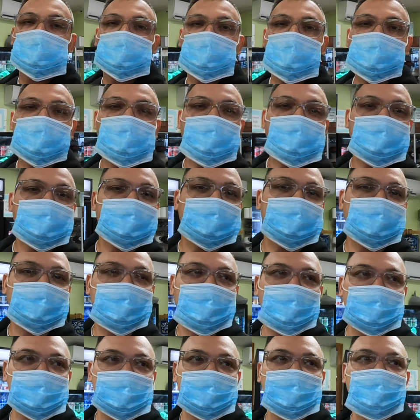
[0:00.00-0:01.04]
My battery just
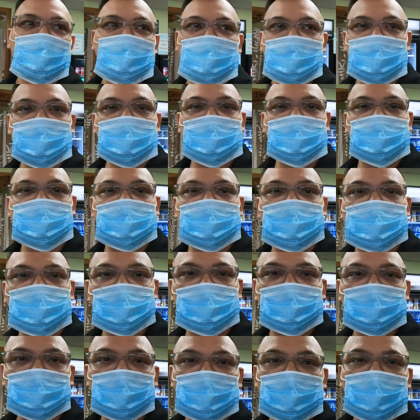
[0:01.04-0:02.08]
keeps dying.
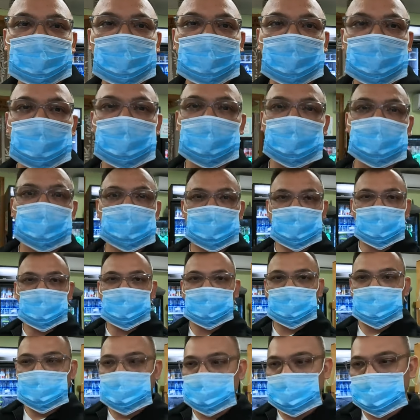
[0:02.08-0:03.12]
It's
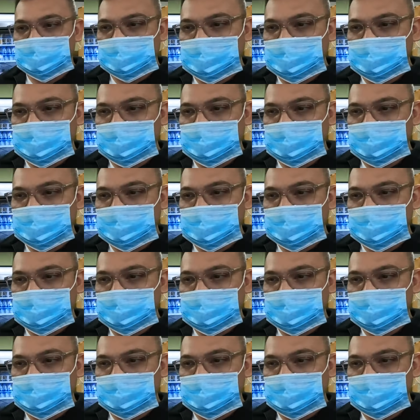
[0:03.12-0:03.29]
like, oh